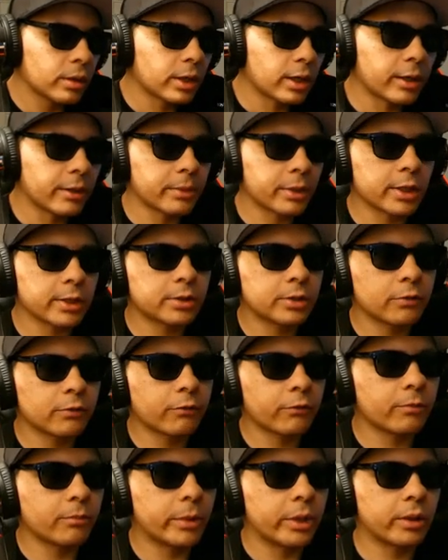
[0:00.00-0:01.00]
I'm not too
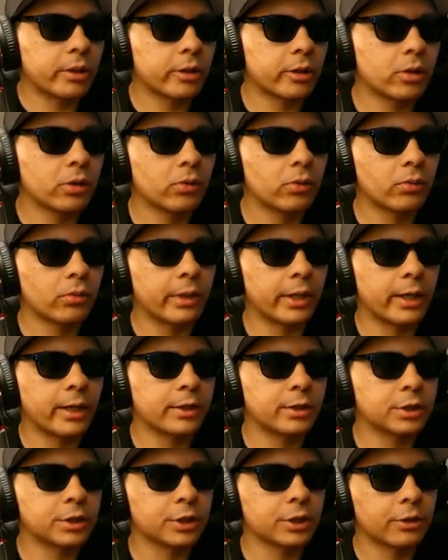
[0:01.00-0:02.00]
familiar who
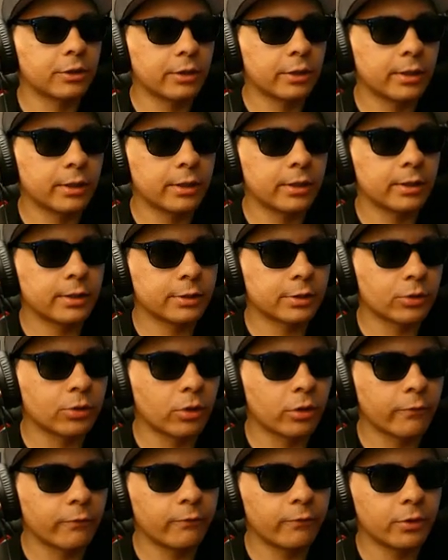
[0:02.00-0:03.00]
Ed Sheeran is,
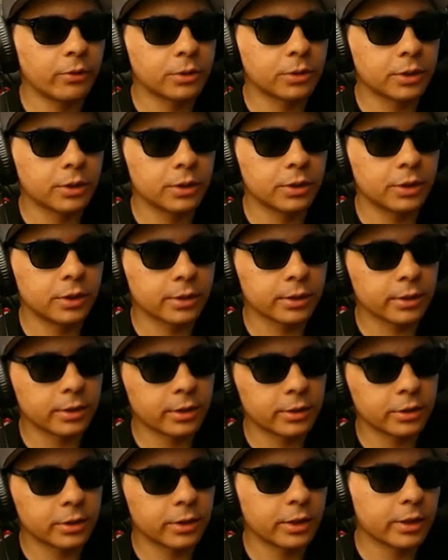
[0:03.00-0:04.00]
nor Future, just
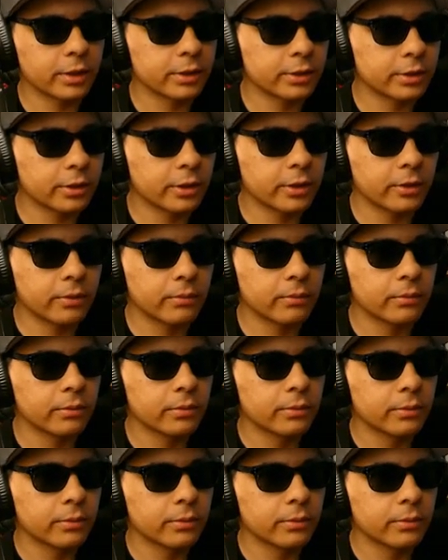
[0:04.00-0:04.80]
let you guys know.